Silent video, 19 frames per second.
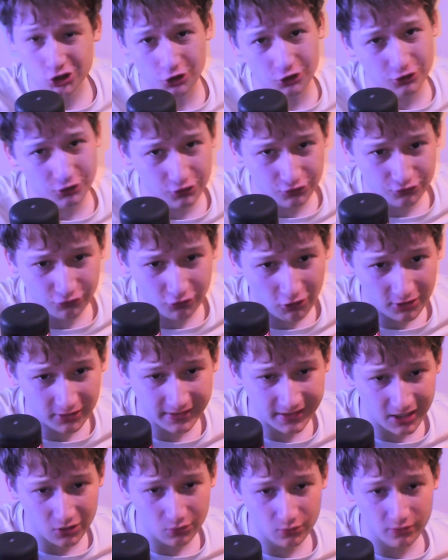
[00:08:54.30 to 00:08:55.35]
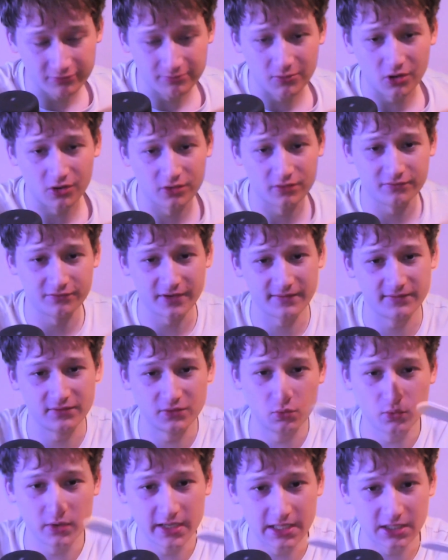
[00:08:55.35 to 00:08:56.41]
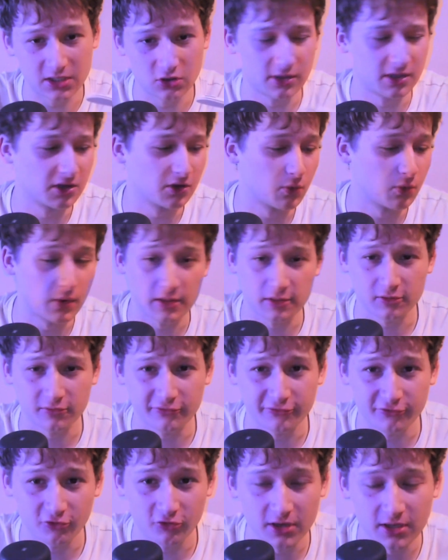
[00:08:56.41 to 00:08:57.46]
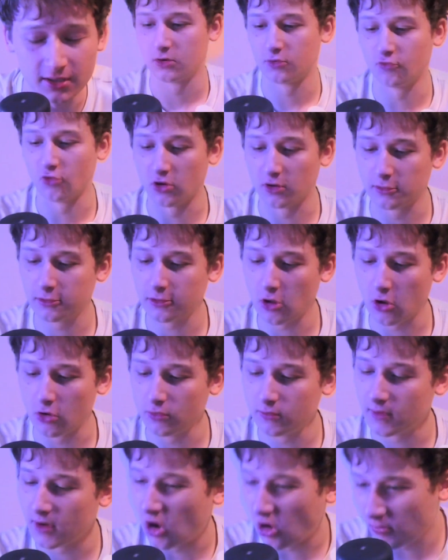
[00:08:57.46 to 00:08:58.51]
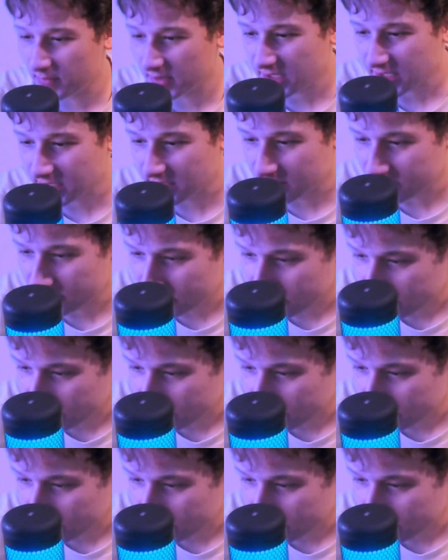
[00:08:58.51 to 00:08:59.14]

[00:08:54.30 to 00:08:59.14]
you right now with my very weird looking Quest 3. Right, so I believe